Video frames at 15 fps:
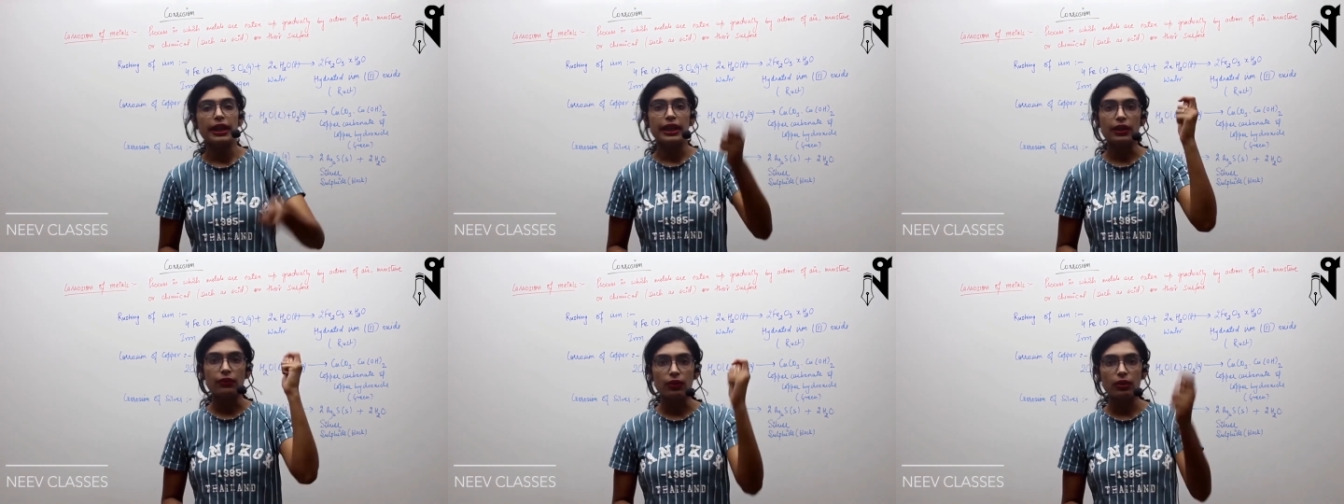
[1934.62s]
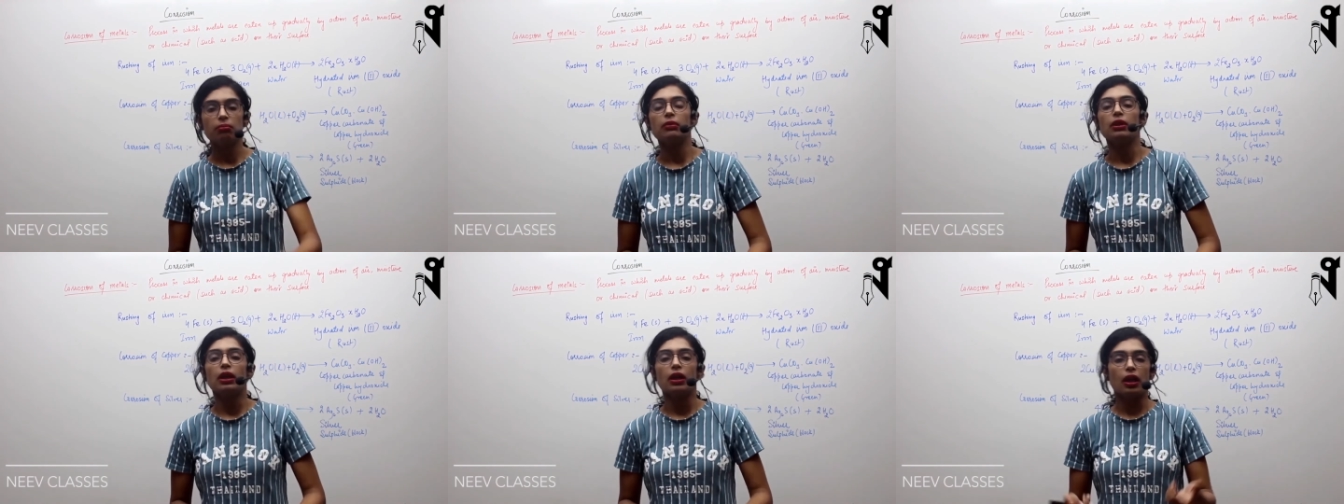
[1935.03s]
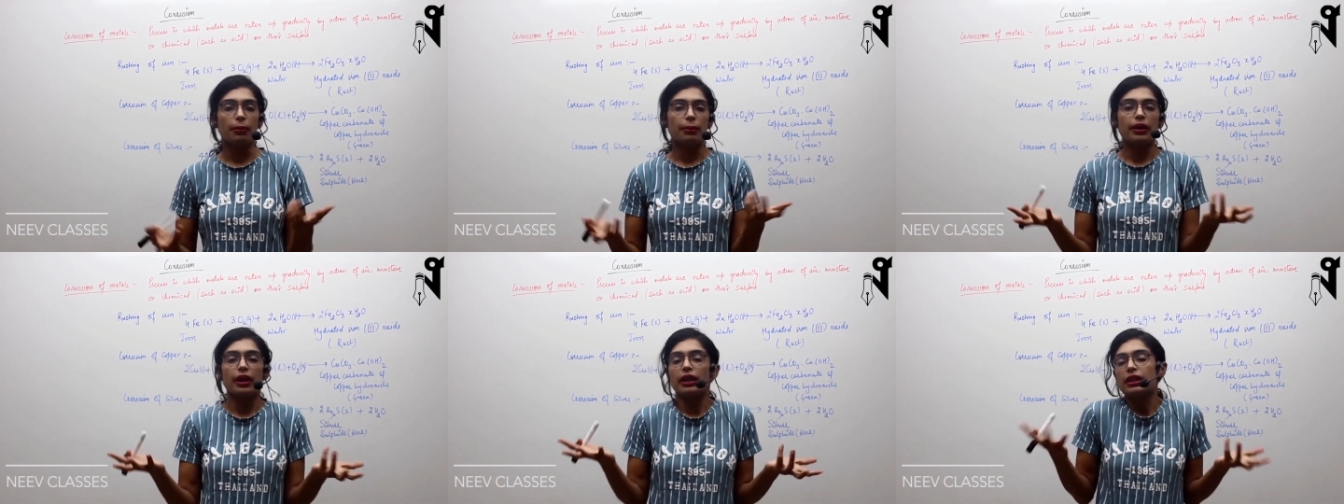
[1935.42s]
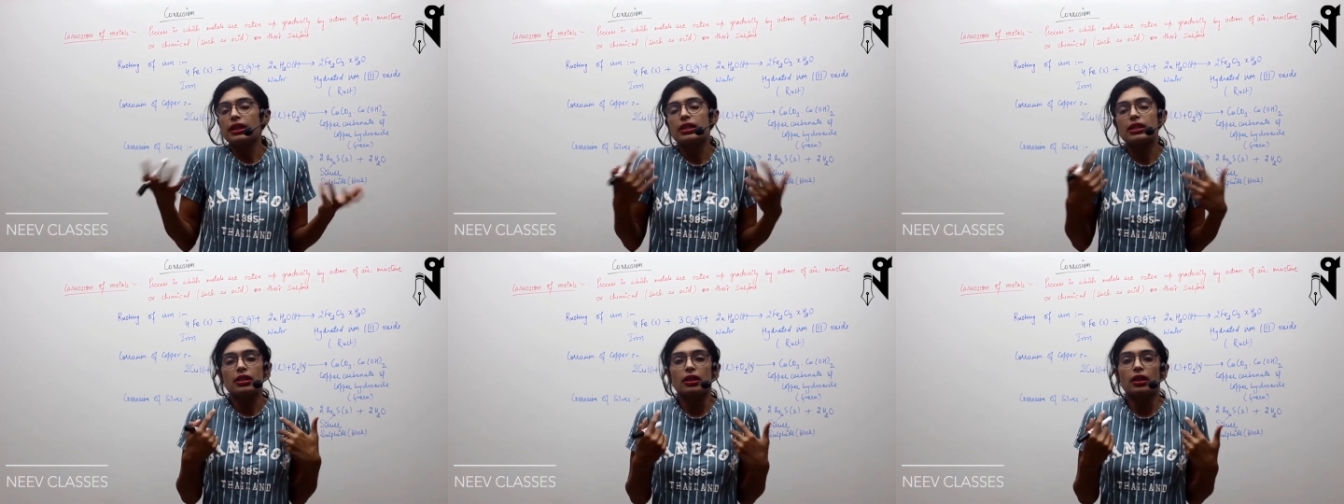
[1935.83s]
even, I mean, at
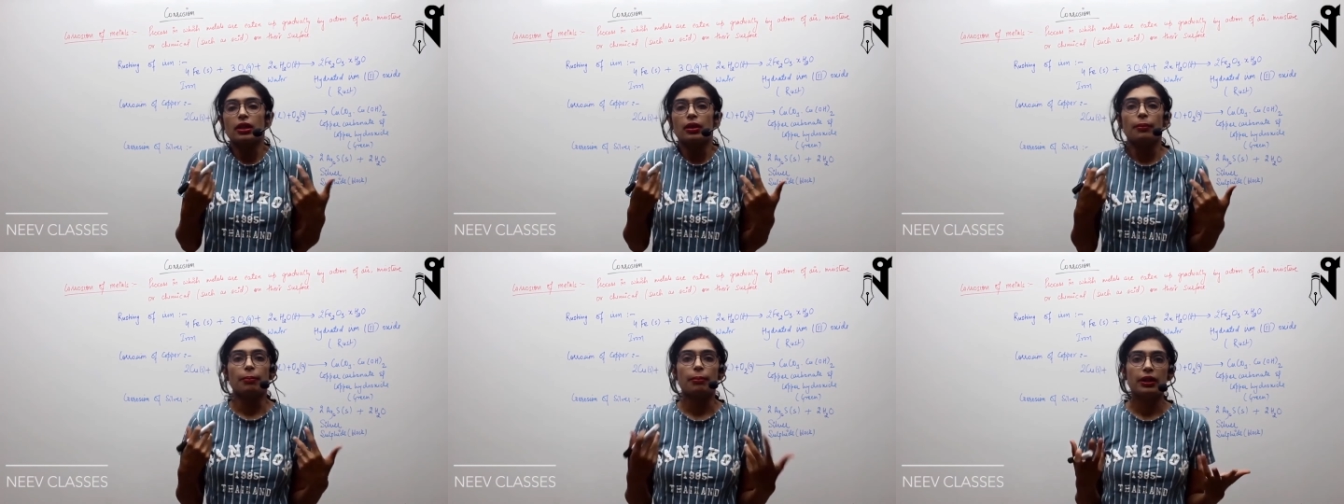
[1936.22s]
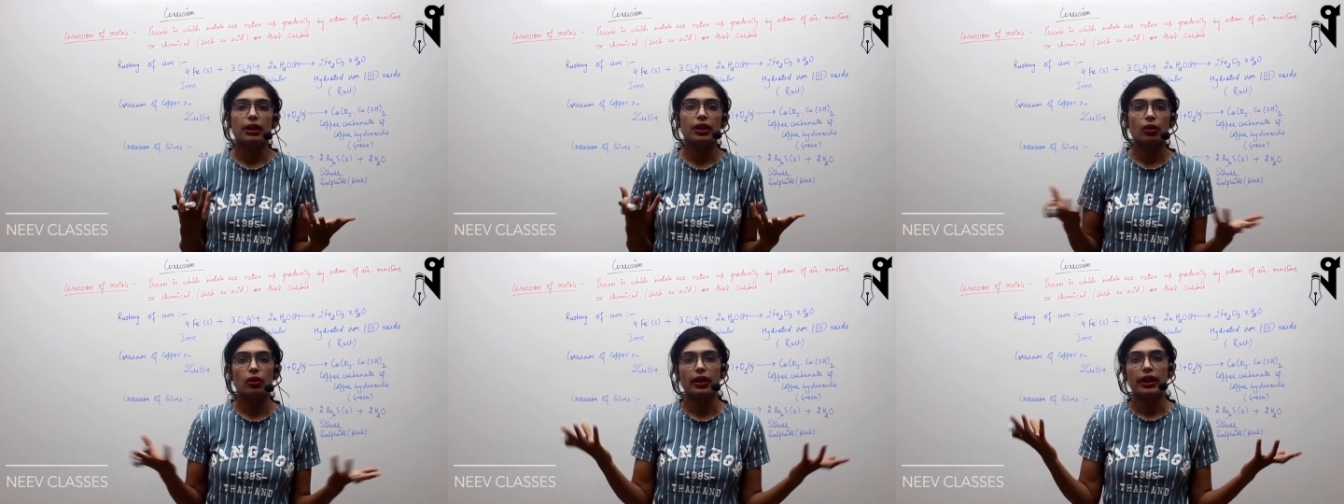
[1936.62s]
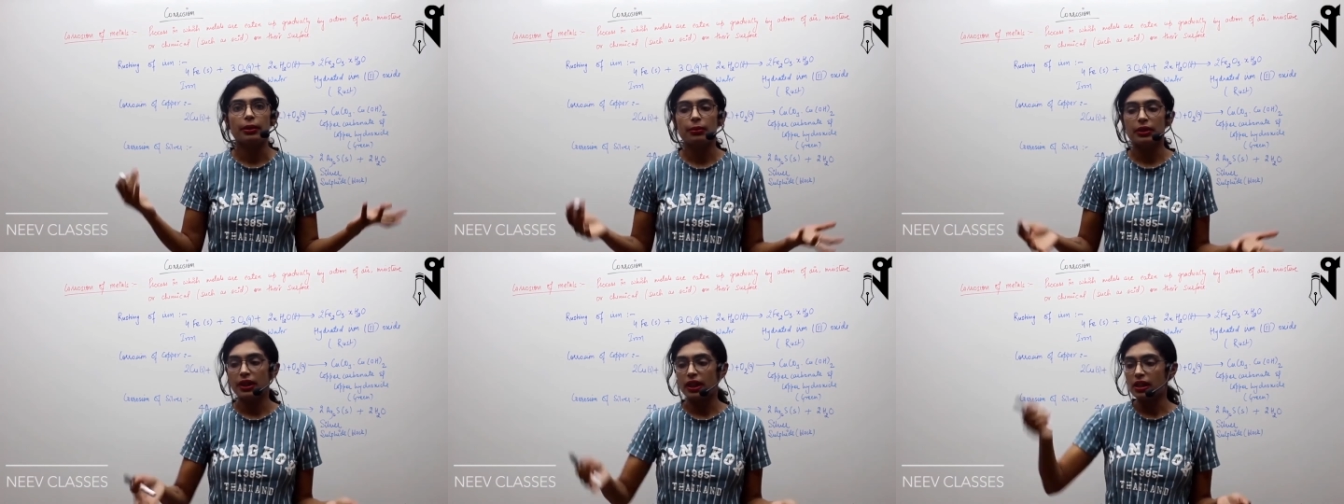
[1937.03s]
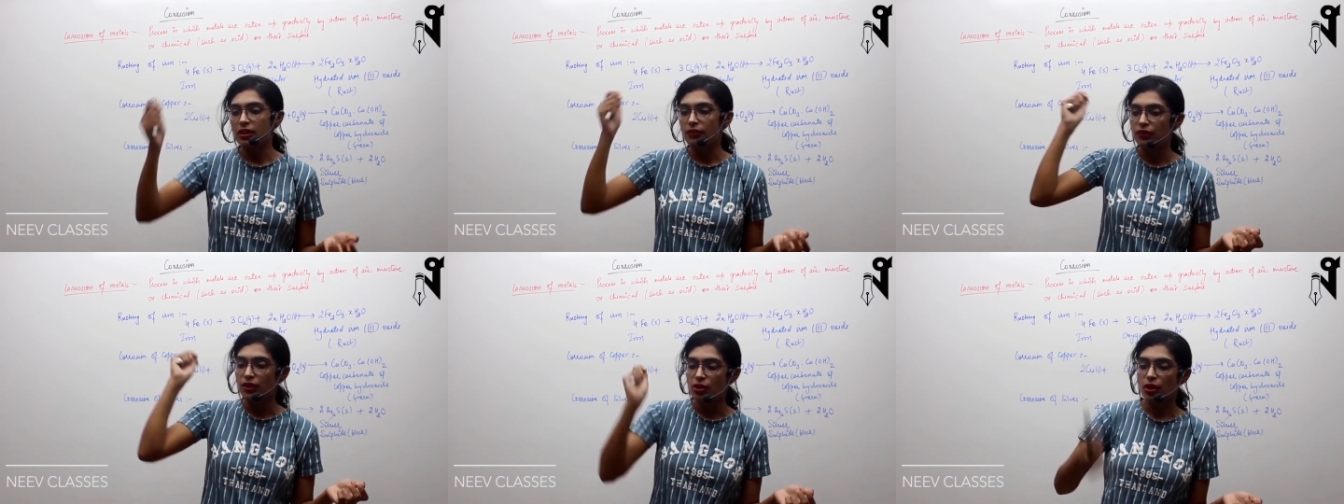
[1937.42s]
least me or anybody else,
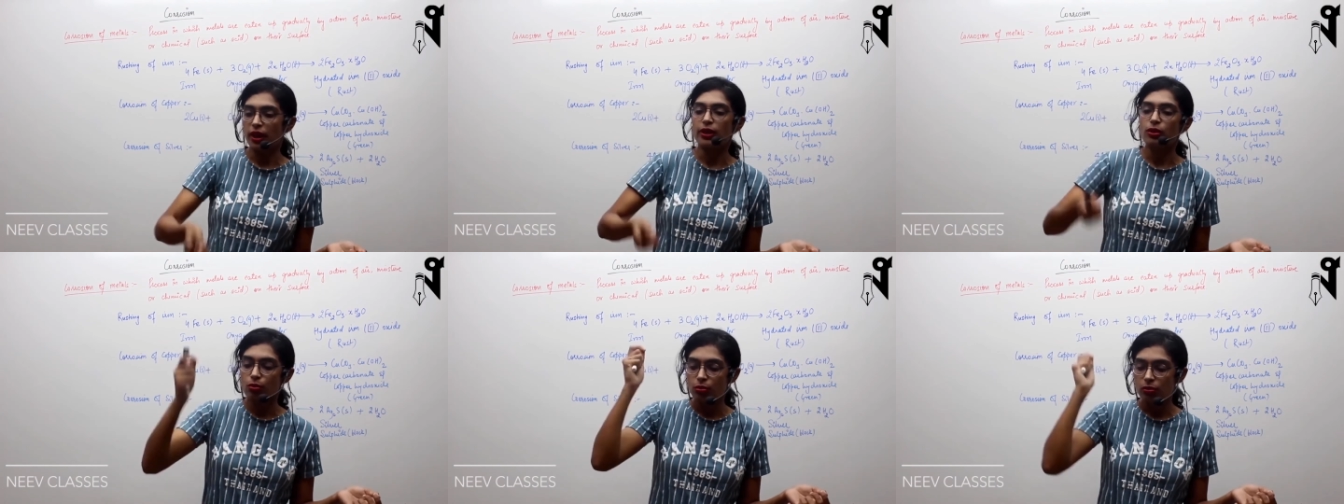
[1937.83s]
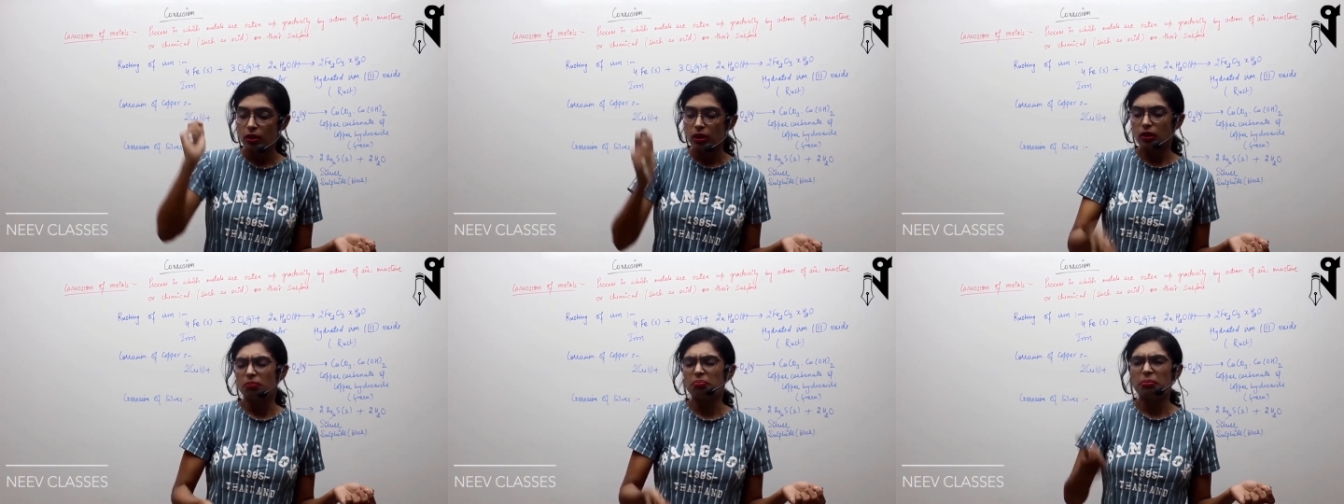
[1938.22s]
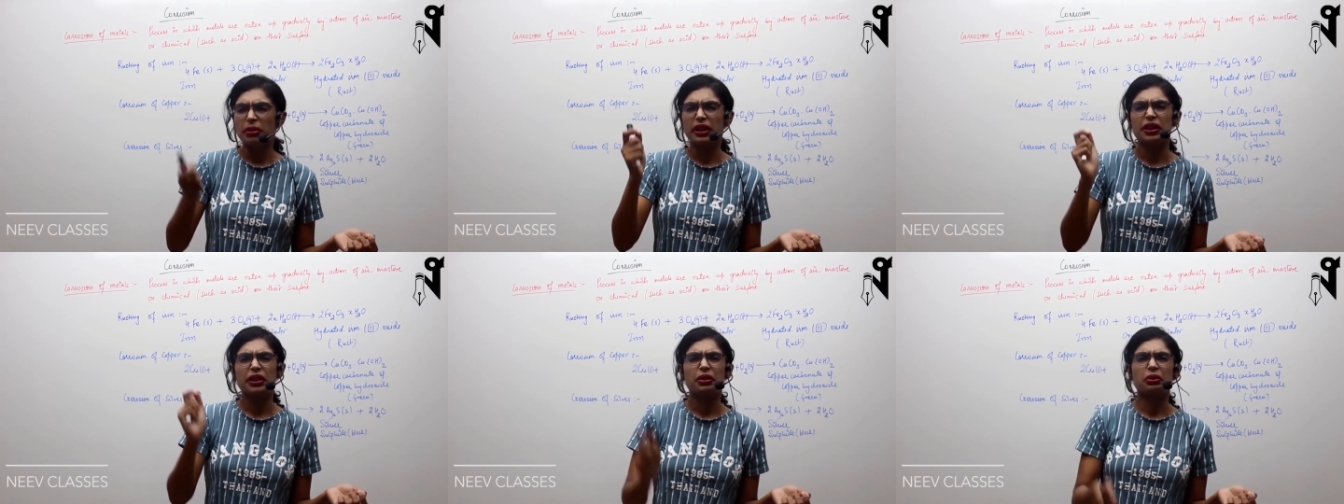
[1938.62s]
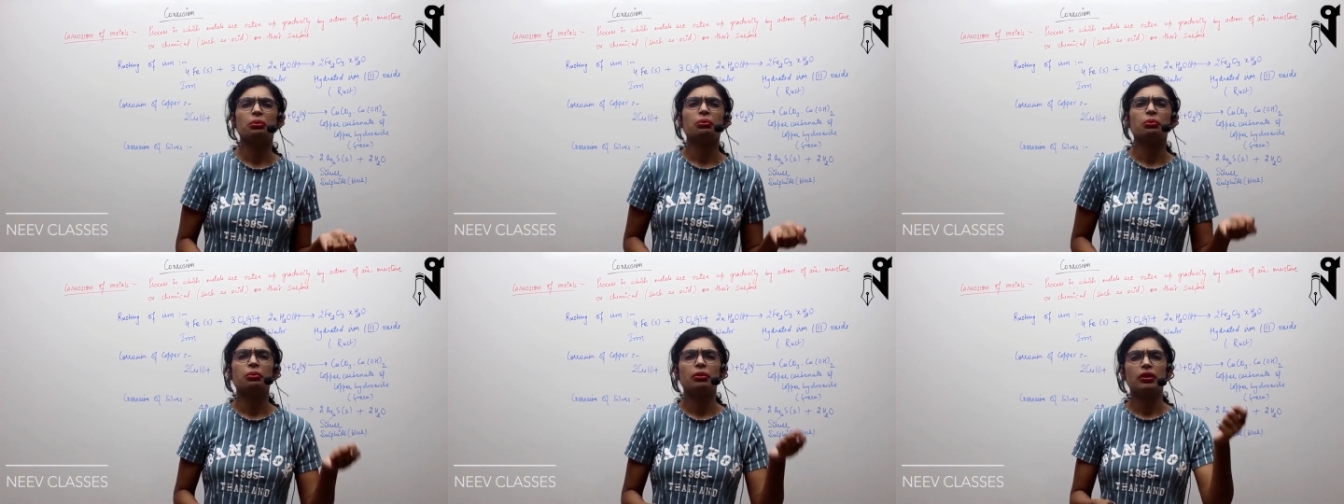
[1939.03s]
if you try to break it
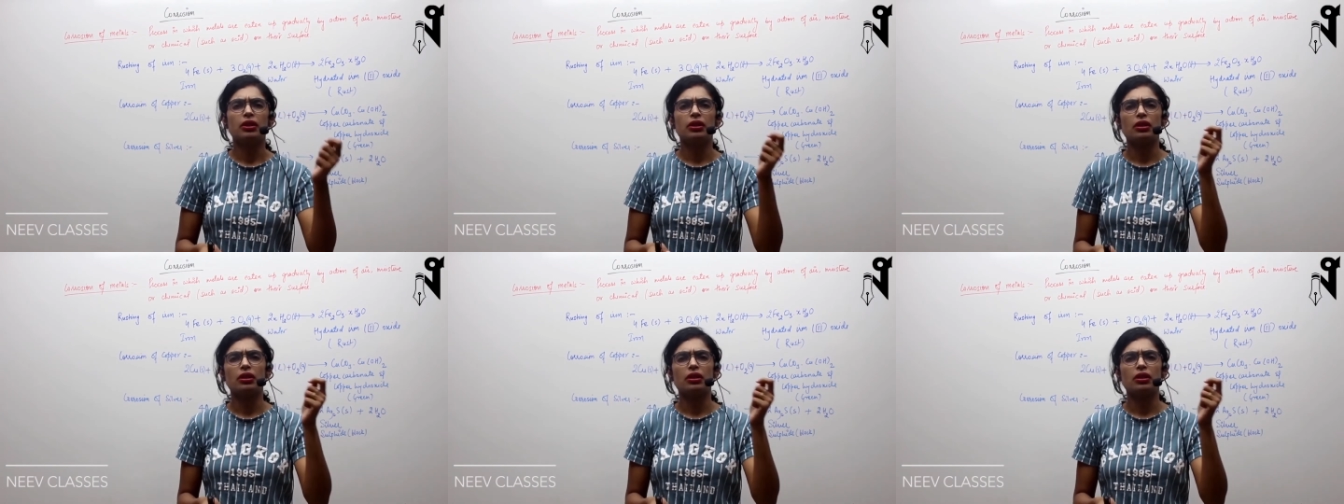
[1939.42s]
through